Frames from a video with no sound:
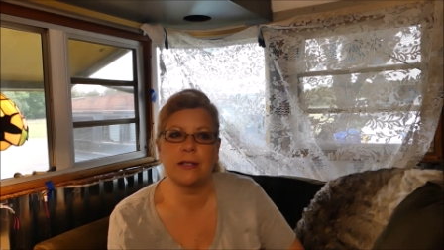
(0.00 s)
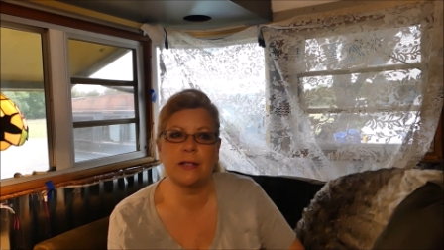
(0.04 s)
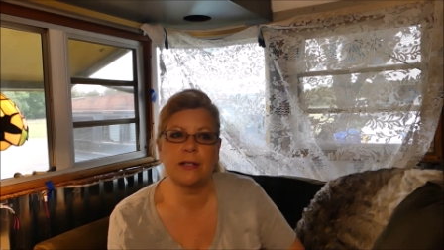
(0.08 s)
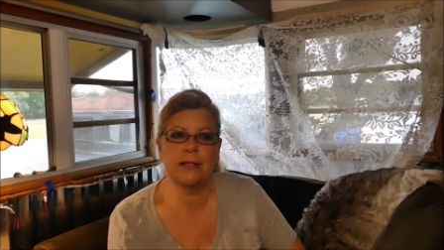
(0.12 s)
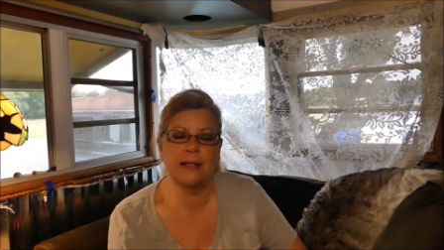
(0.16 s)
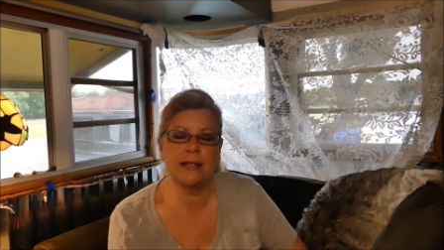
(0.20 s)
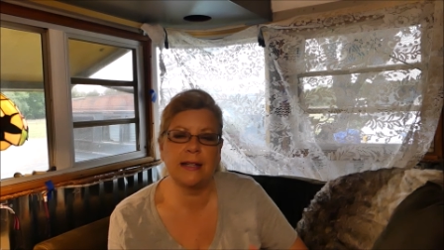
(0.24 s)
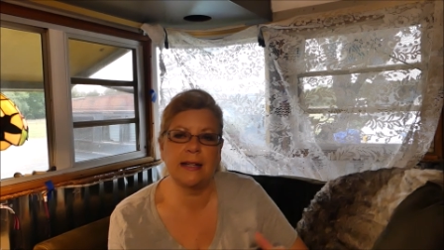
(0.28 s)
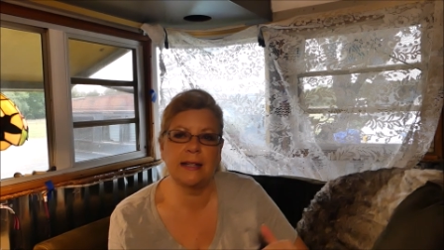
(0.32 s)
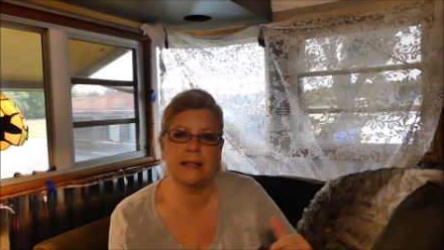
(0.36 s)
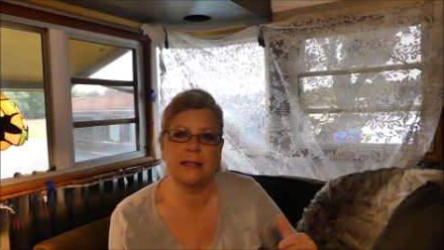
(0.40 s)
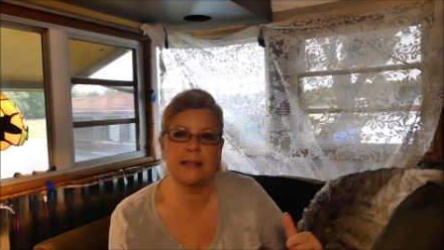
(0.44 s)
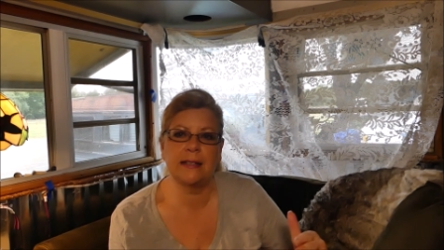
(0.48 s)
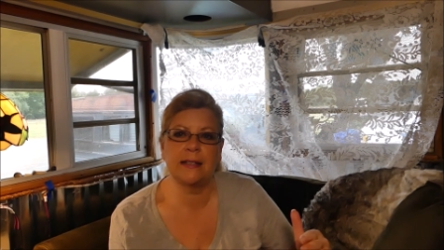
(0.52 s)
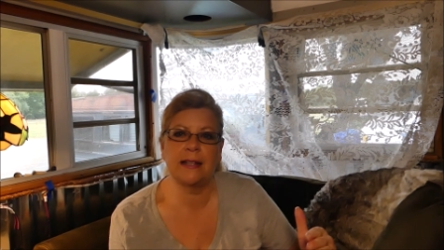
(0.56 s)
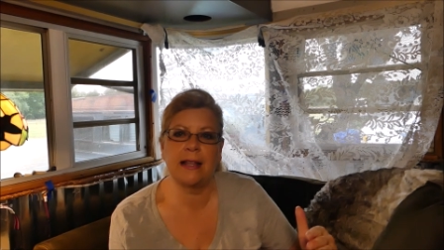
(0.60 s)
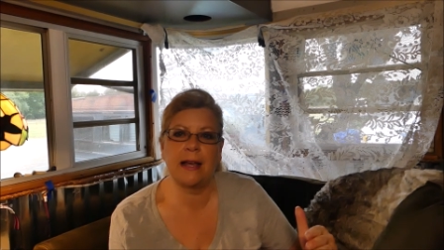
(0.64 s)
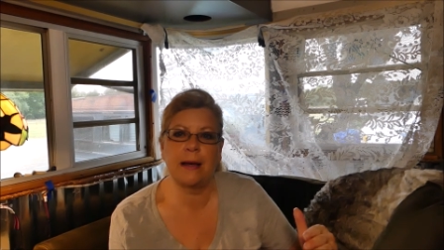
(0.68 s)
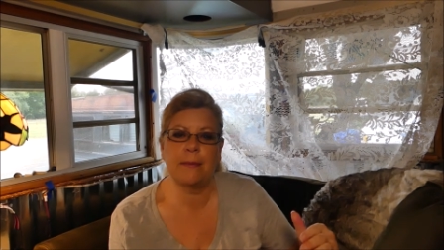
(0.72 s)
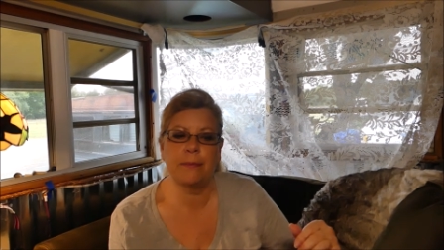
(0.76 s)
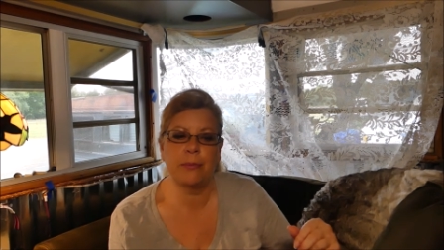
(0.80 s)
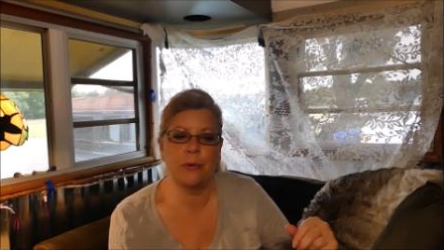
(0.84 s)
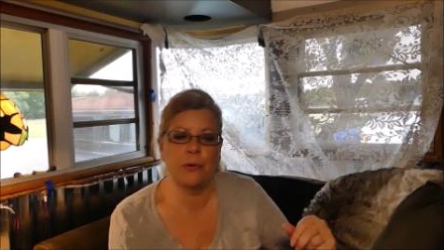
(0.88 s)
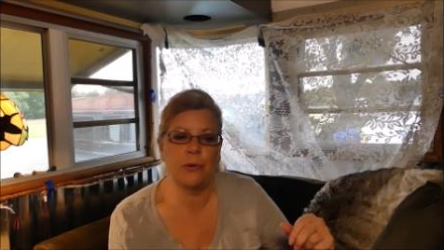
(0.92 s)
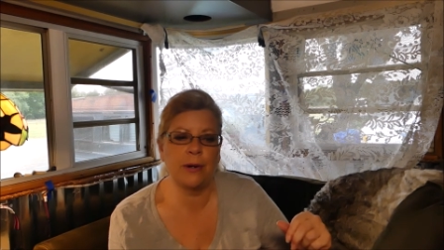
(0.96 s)
to get to
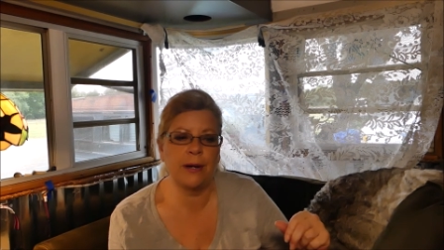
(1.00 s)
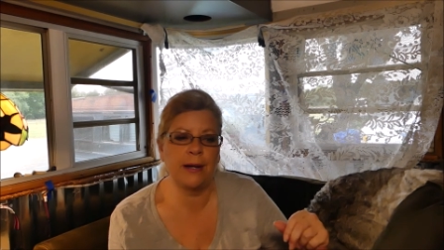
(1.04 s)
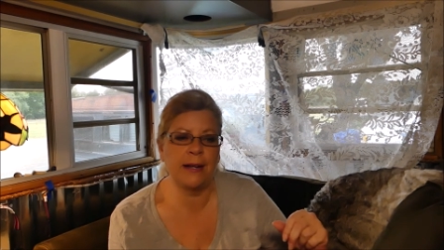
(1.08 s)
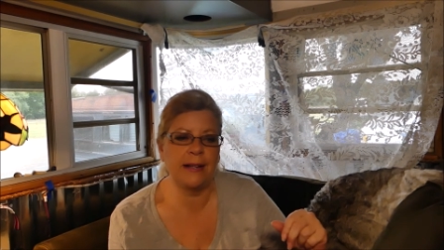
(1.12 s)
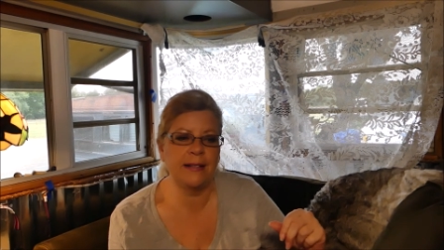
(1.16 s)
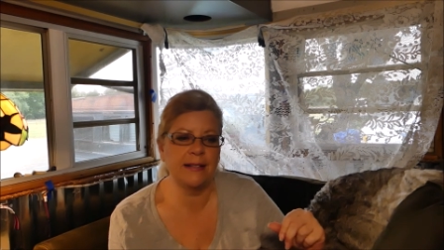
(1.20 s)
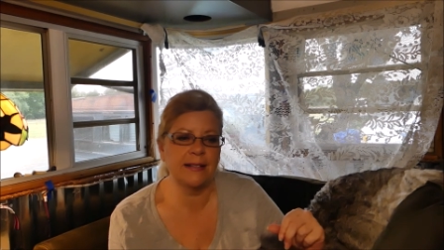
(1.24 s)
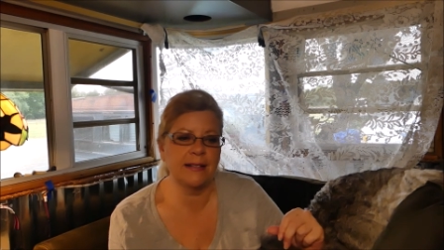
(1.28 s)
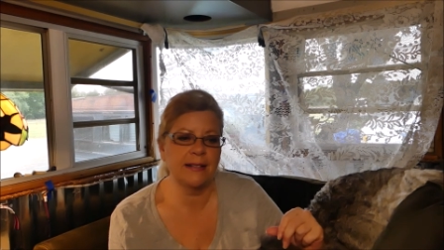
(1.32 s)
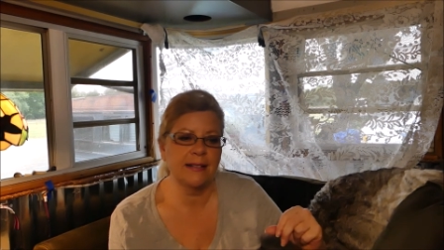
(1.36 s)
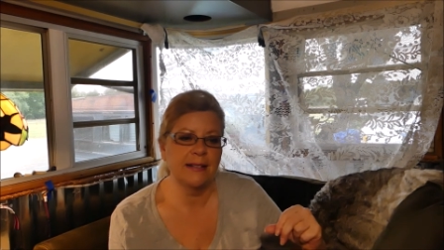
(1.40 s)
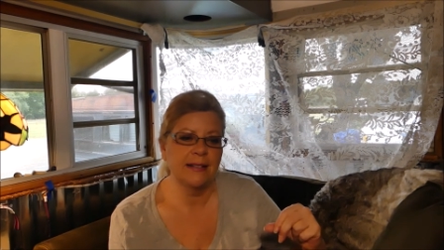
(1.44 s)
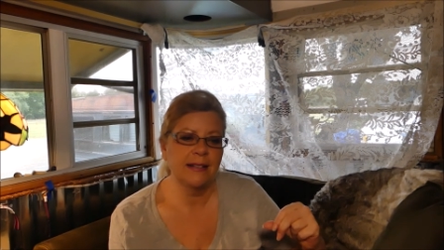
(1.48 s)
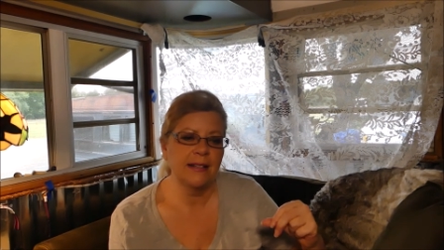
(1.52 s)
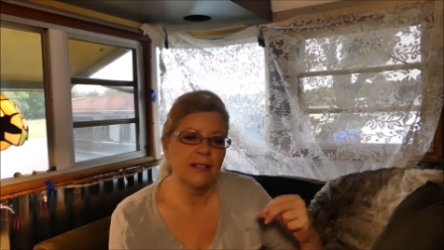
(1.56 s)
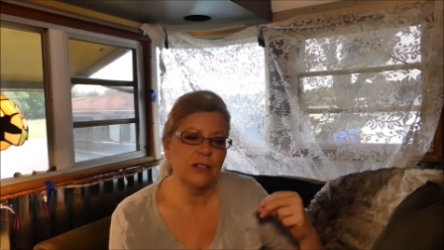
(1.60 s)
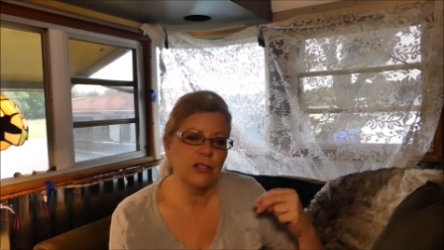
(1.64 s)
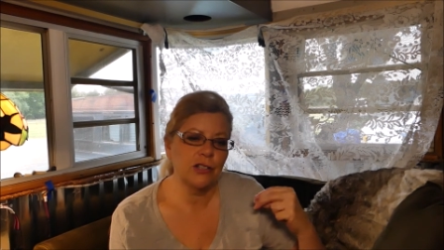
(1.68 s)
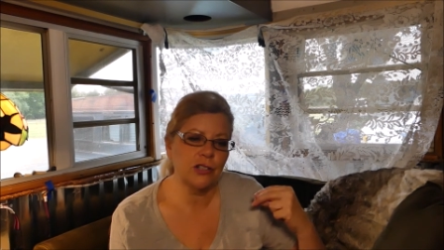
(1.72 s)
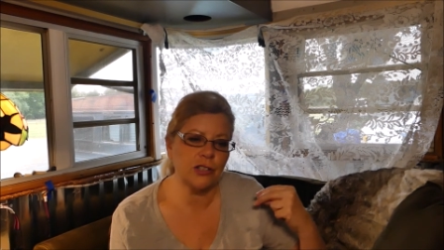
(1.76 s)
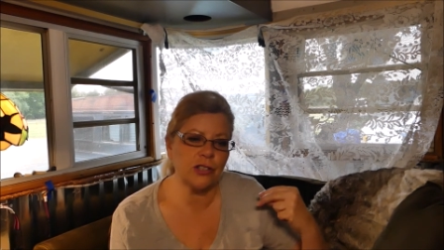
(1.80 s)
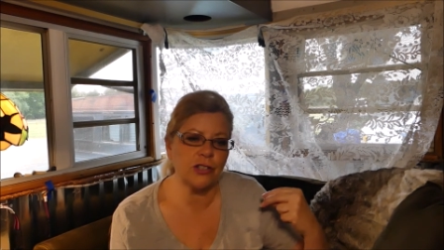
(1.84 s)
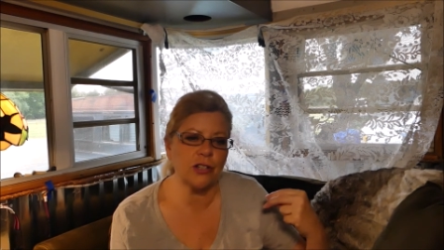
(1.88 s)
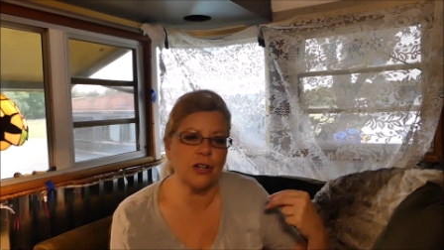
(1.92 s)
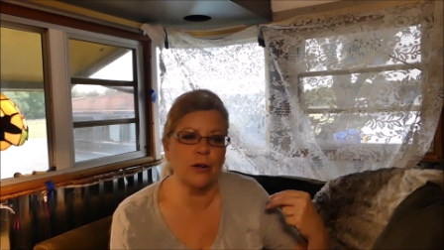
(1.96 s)
that point,
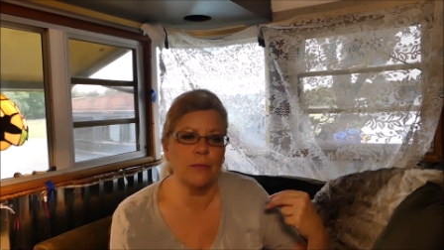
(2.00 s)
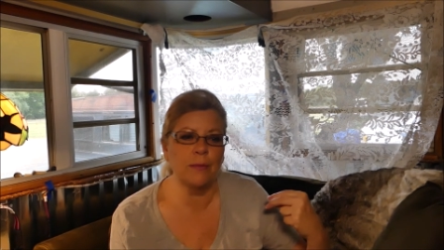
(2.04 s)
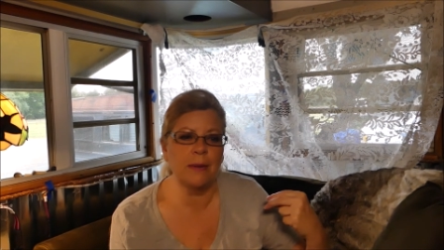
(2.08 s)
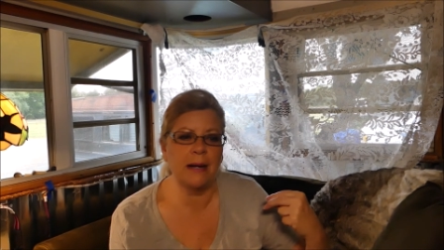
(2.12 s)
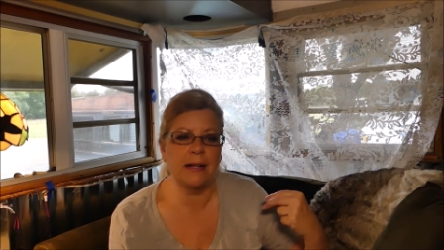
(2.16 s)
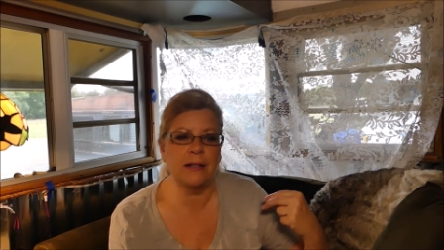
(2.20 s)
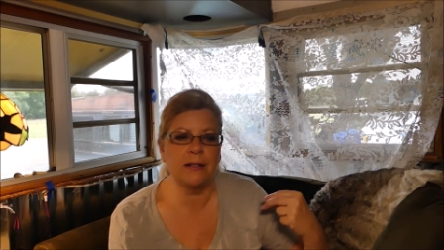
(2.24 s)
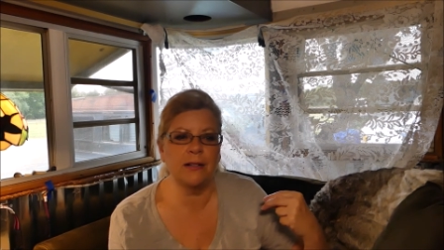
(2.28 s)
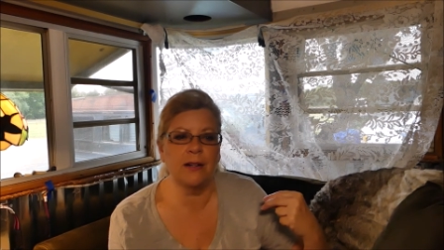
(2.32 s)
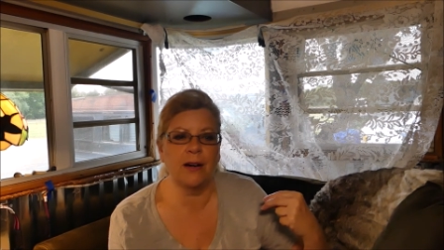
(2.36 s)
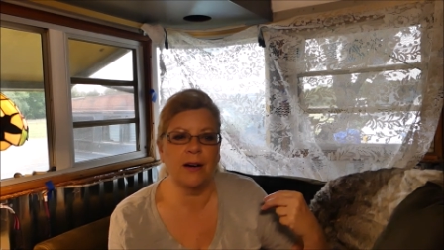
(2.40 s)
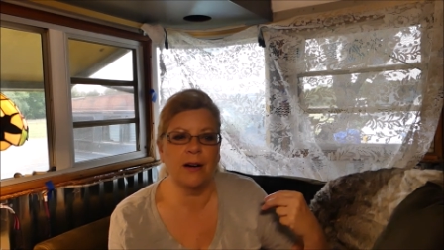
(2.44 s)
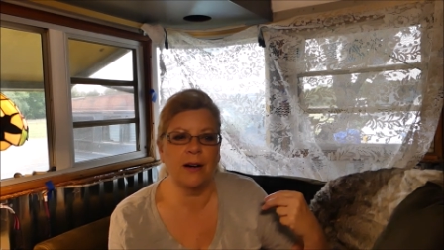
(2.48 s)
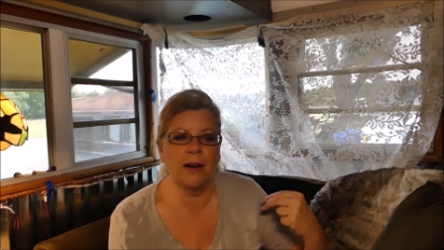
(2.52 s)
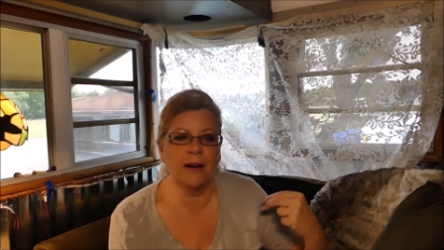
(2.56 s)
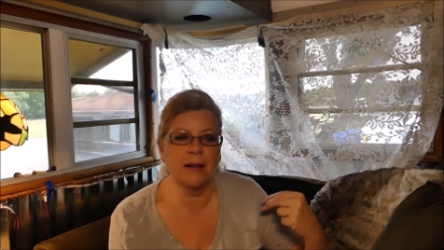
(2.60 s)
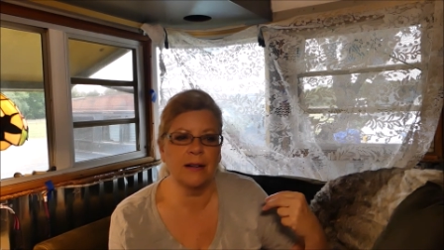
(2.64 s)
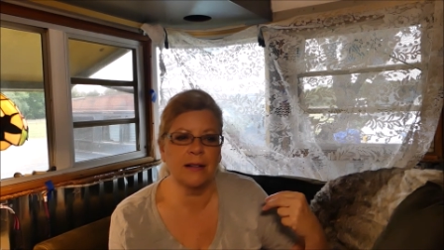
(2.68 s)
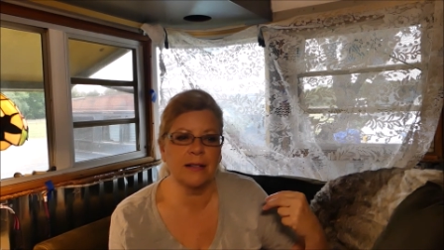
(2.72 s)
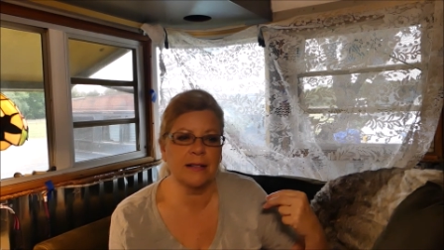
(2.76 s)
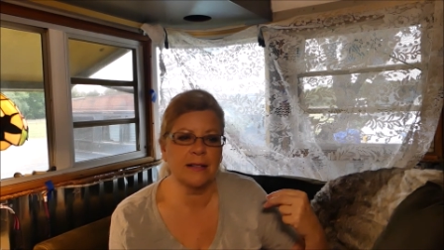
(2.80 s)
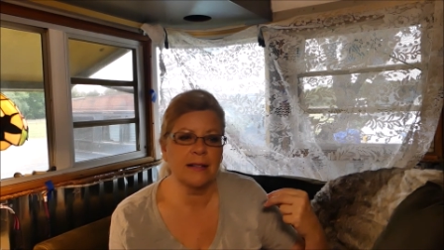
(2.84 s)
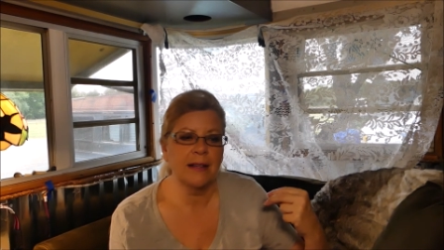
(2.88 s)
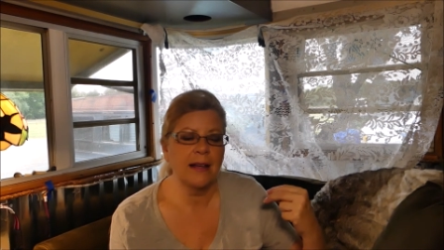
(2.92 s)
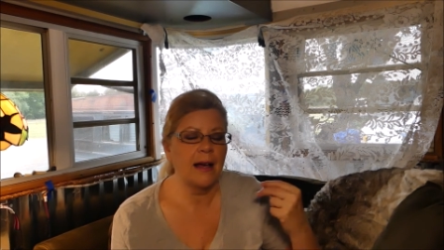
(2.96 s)
show my
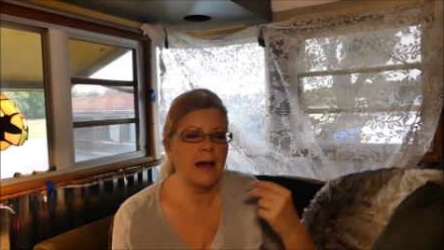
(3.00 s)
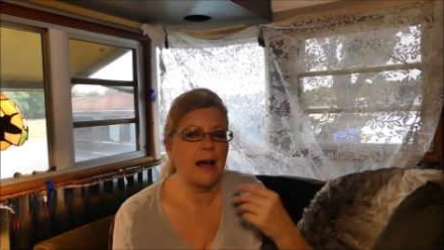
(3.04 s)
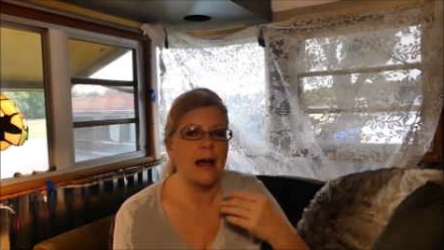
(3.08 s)
dogs.